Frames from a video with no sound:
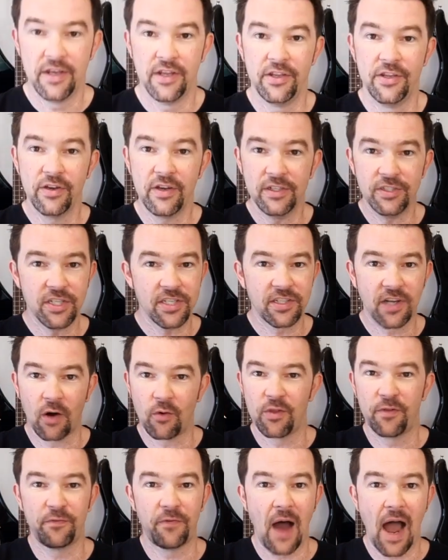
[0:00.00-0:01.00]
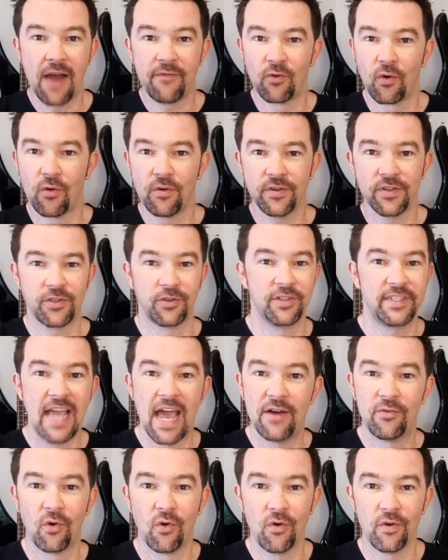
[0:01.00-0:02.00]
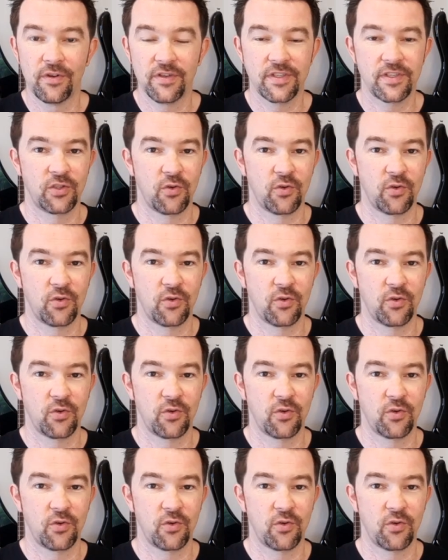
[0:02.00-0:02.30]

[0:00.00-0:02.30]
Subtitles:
You can just start with 5 rolls or 10 rolls,